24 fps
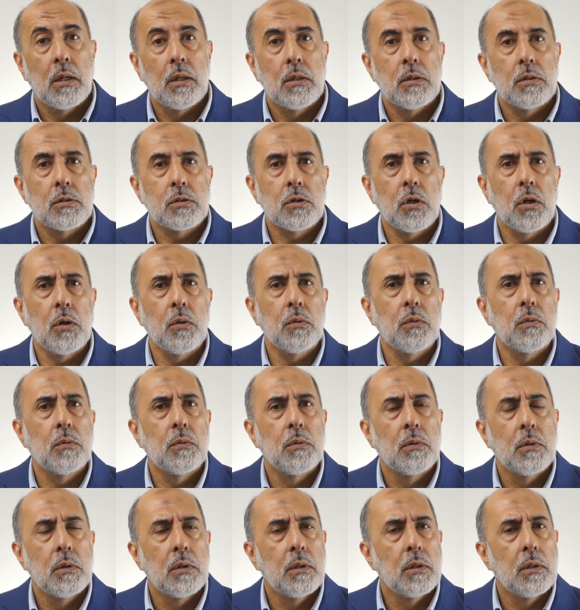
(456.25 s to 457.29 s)
So
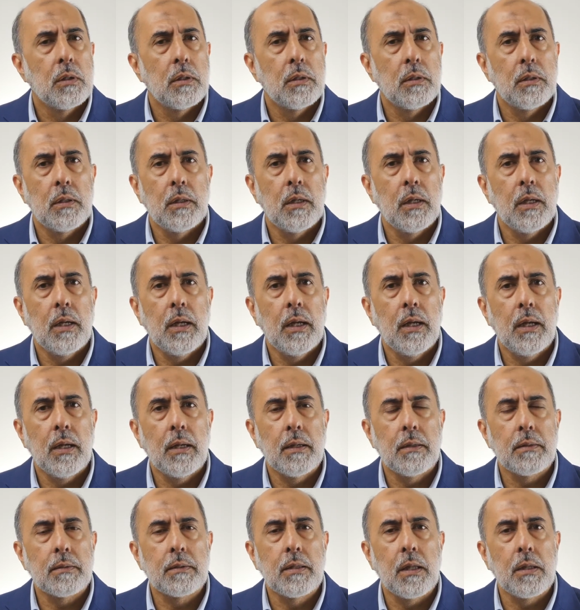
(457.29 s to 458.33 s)

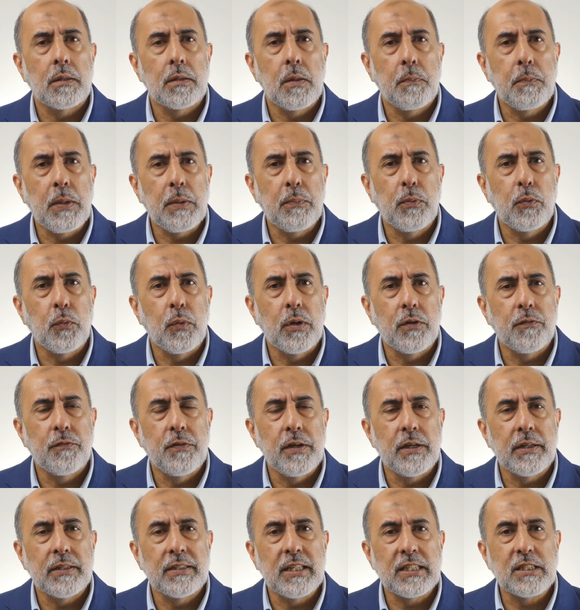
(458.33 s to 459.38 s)
the people were
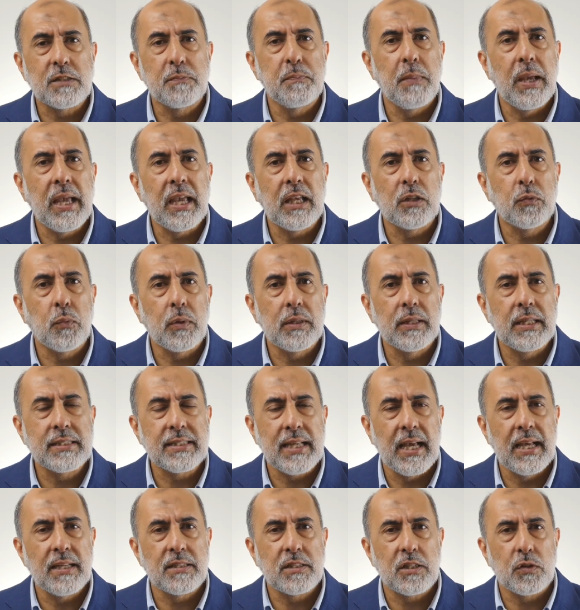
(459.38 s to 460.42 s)
very dismayed with this
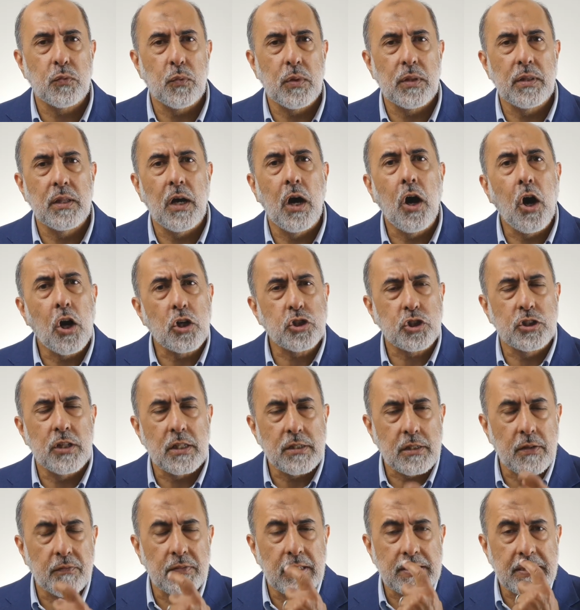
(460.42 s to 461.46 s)
answer, with the harshness
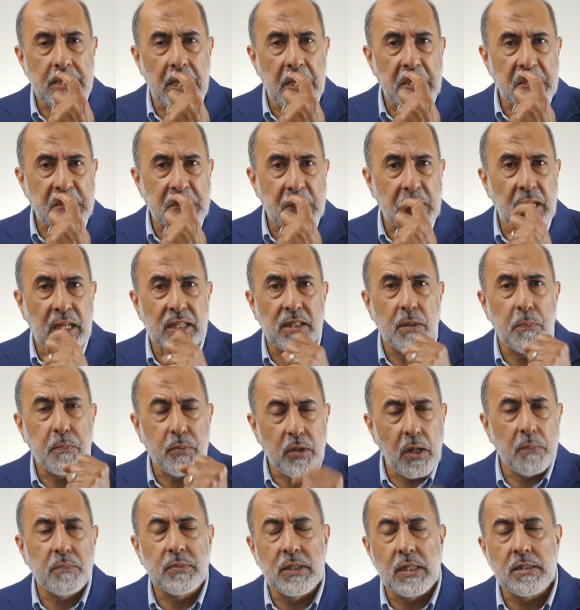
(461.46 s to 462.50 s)
of this answer and the
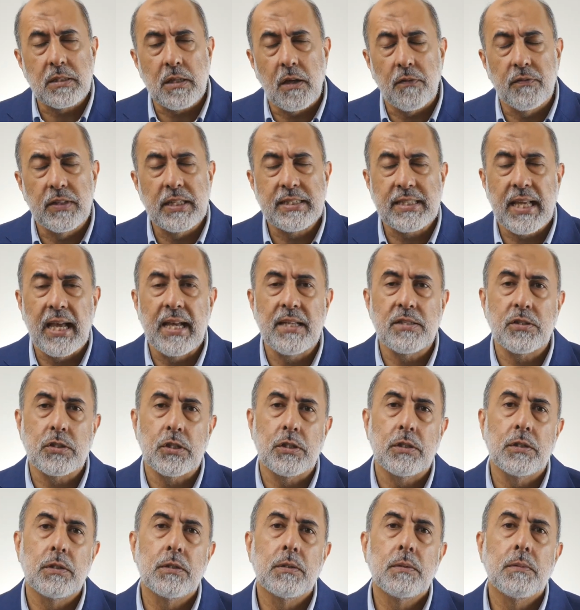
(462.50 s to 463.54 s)
promptness of this answer.
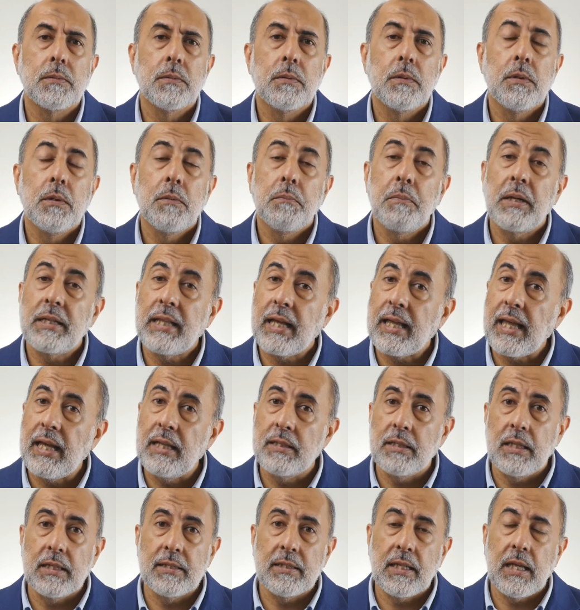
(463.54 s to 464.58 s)
But again,
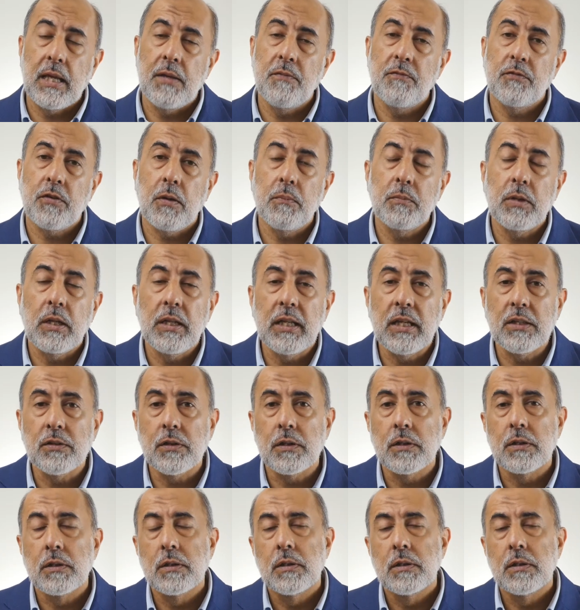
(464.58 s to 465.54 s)
it came from the leader.